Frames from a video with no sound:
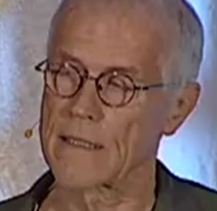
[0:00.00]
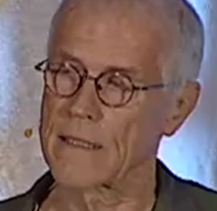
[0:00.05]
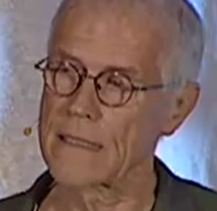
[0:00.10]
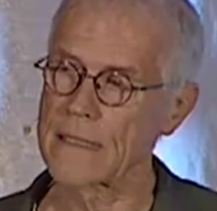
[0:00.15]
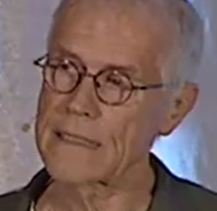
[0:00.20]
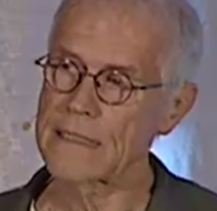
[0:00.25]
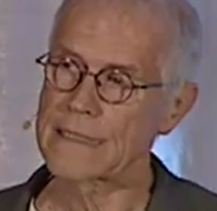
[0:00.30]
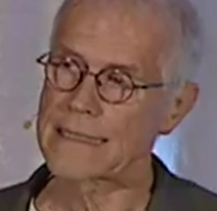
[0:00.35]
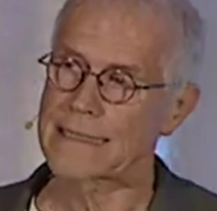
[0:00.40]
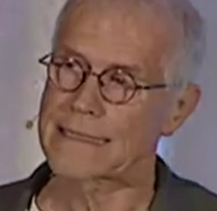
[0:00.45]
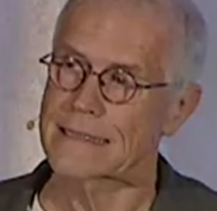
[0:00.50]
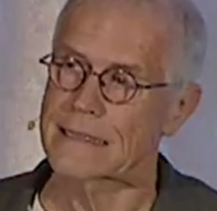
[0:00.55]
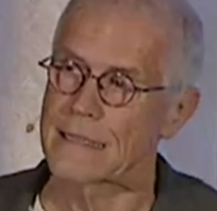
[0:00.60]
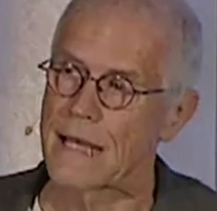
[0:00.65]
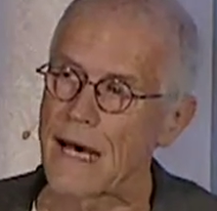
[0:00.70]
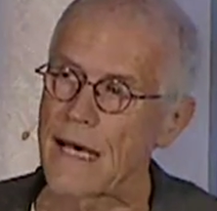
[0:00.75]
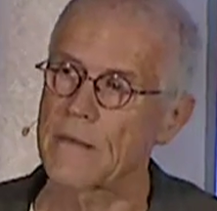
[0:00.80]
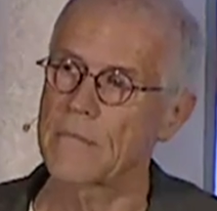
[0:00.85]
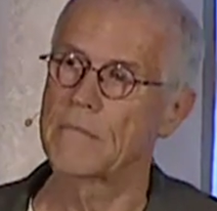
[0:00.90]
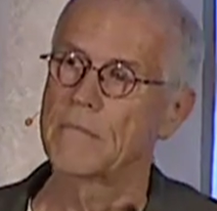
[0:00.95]
This does
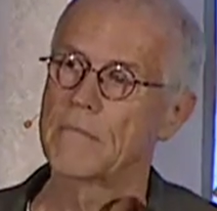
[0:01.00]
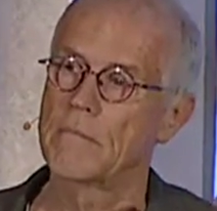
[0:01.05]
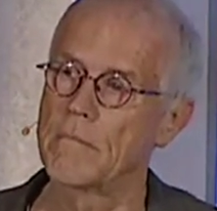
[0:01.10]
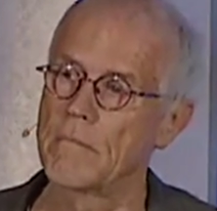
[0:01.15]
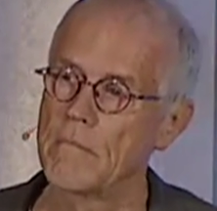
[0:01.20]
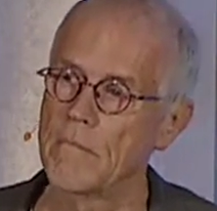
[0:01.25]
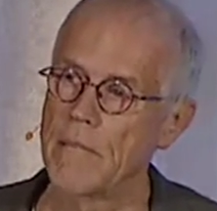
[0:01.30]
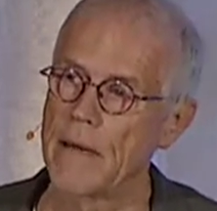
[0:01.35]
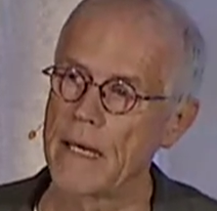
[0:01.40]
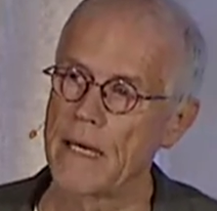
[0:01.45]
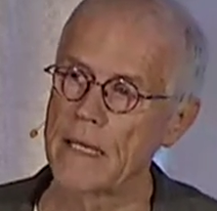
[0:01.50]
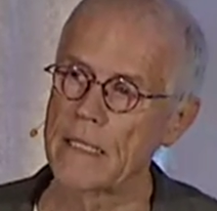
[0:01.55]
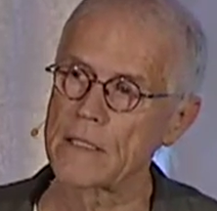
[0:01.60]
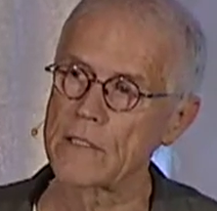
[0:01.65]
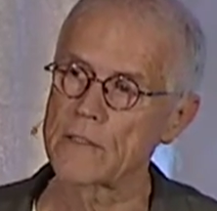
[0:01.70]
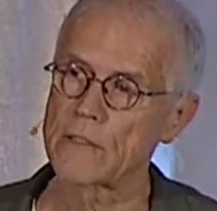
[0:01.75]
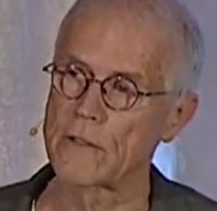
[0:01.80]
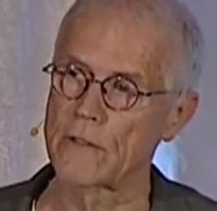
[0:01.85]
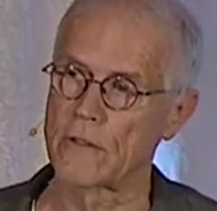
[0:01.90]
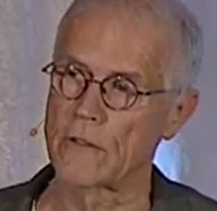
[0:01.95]
not
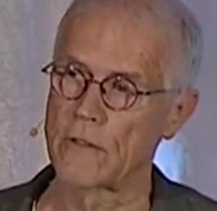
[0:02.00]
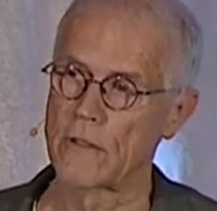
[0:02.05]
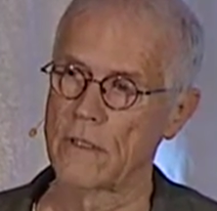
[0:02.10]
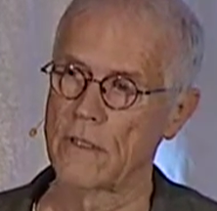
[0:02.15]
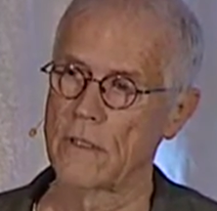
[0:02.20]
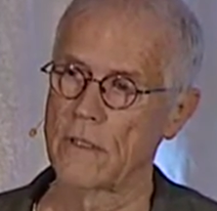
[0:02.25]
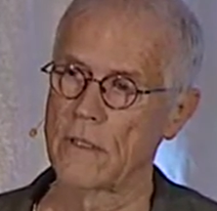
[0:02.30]
measure